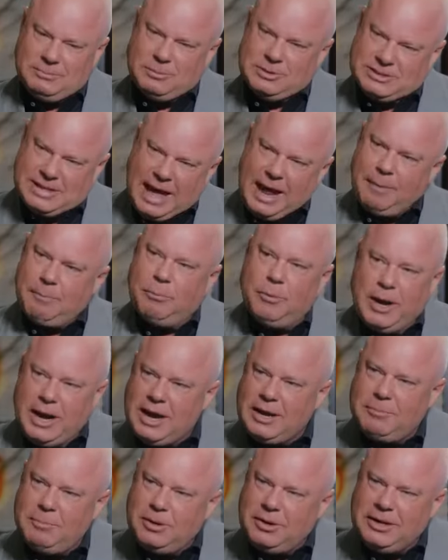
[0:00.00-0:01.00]
Was that a
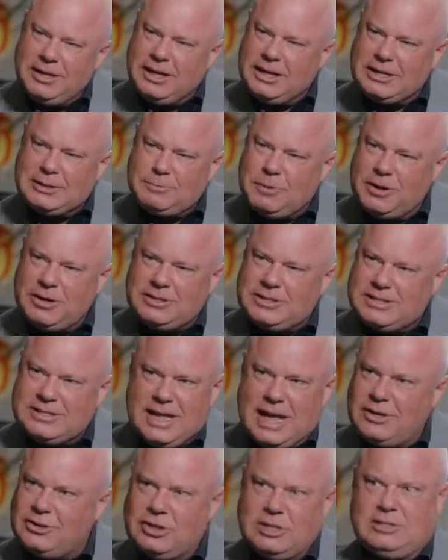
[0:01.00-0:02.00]
brand building experience? Is
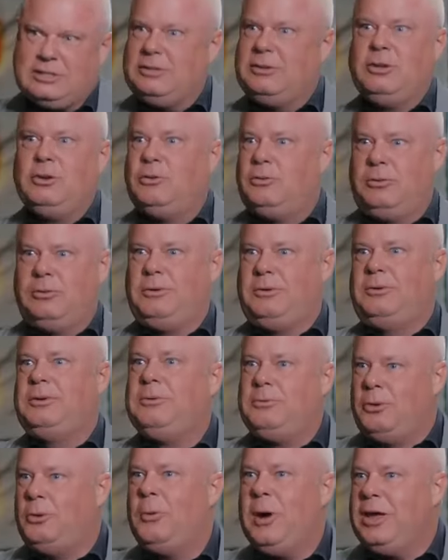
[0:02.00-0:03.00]
that just
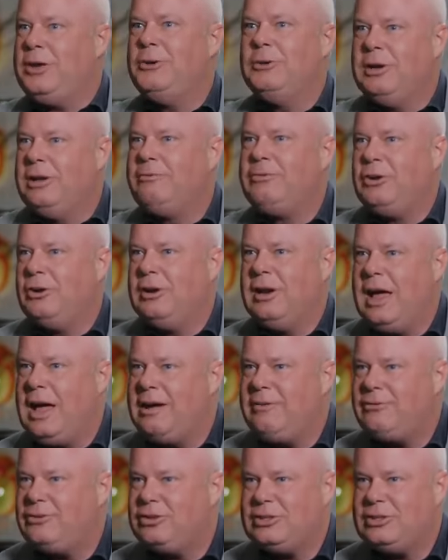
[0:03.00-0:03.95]
the way you live your life?